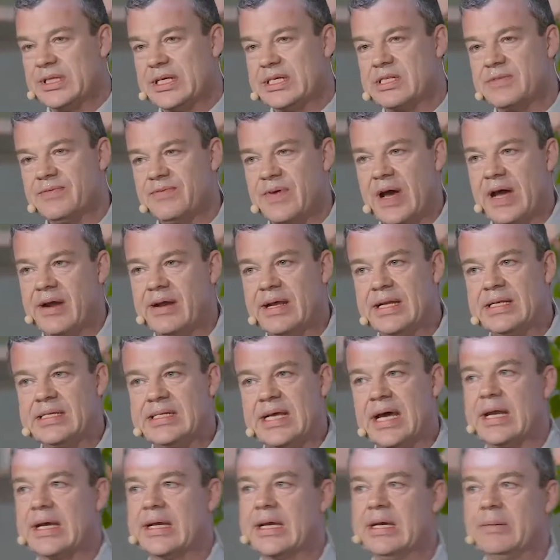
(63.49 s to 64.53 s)
this very
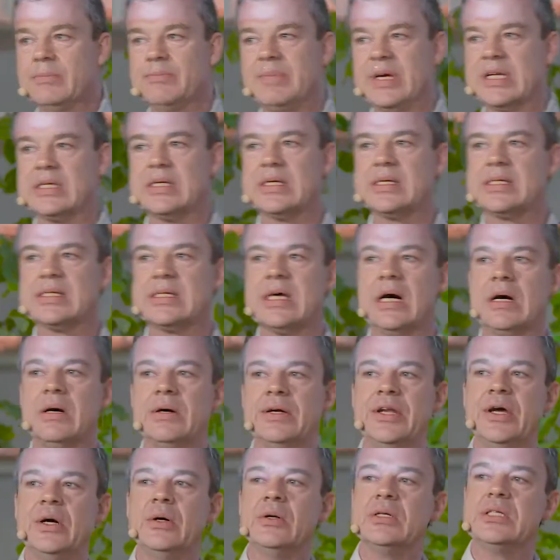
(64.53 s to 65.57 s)
delicate, bitter, sour
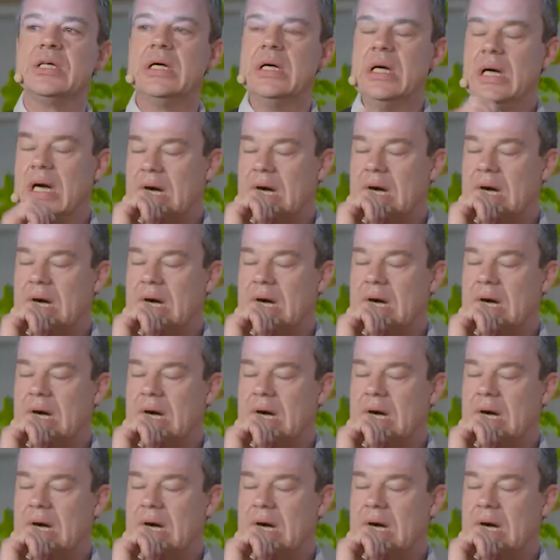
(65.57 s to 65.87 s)
note,